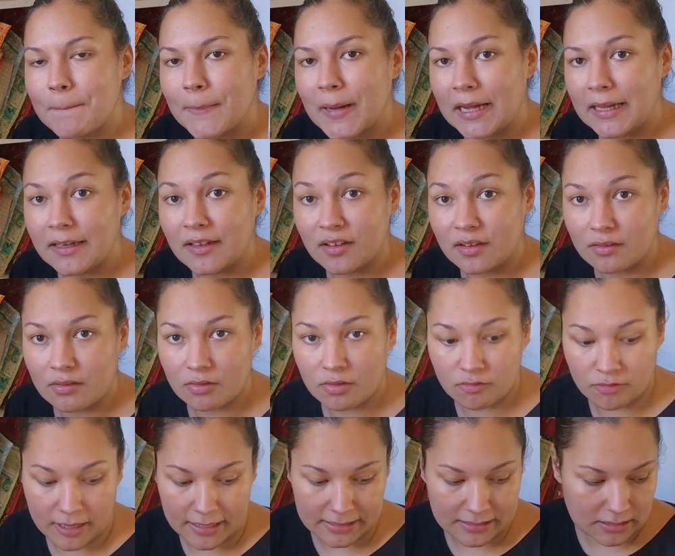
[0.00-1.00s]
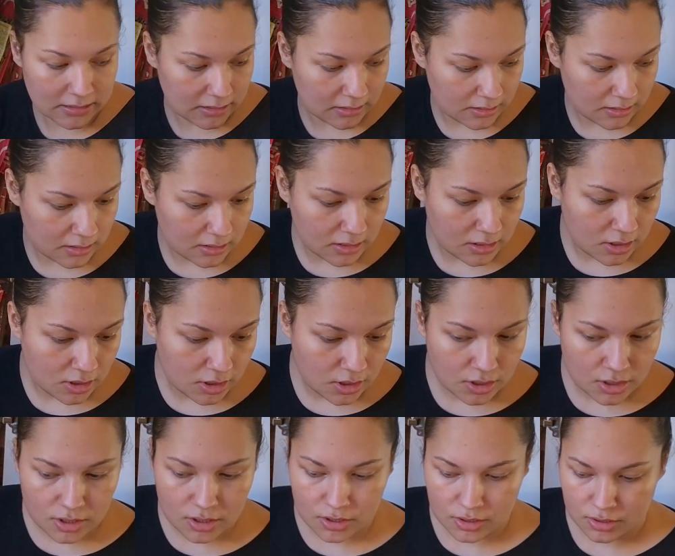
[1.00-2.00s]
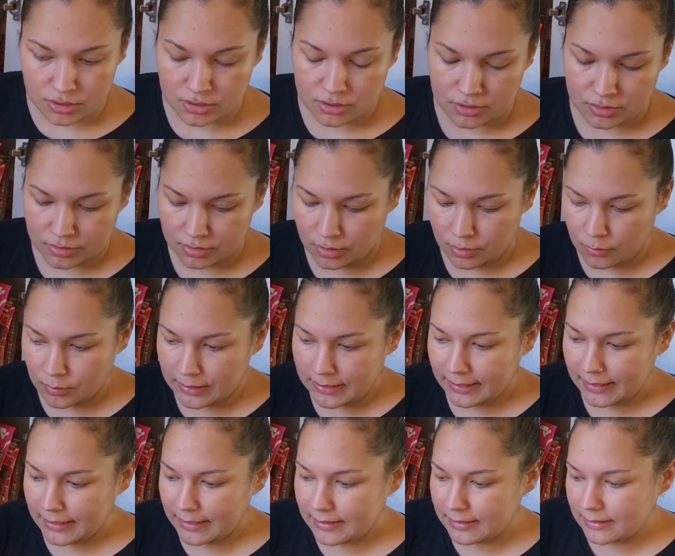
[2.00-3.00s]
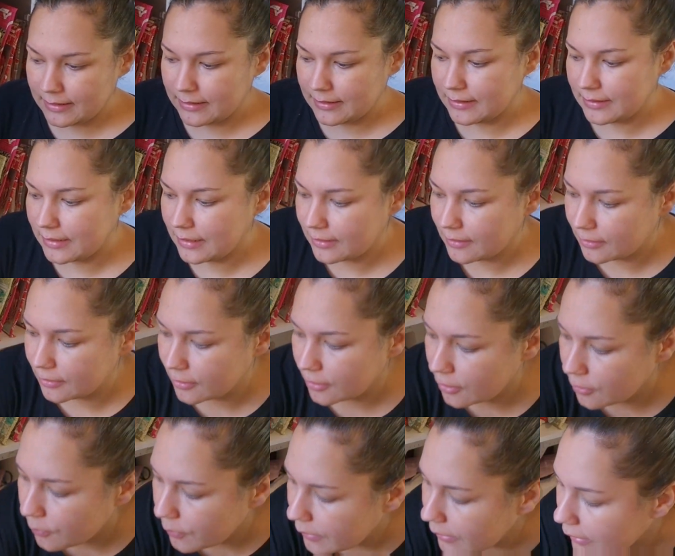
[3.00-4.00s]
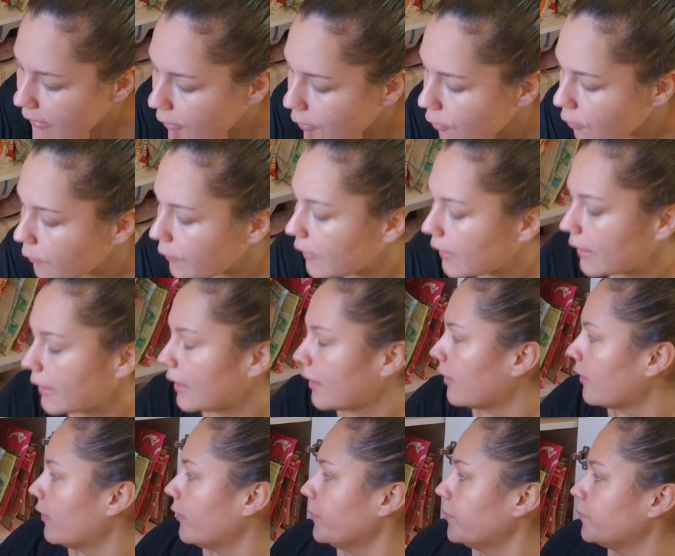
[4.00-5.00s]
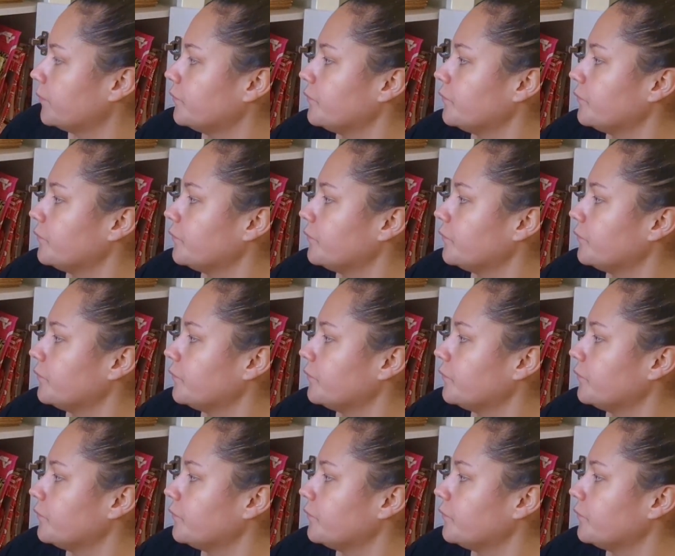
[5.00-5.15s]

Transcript: minus thread. So kits are going to go in over here.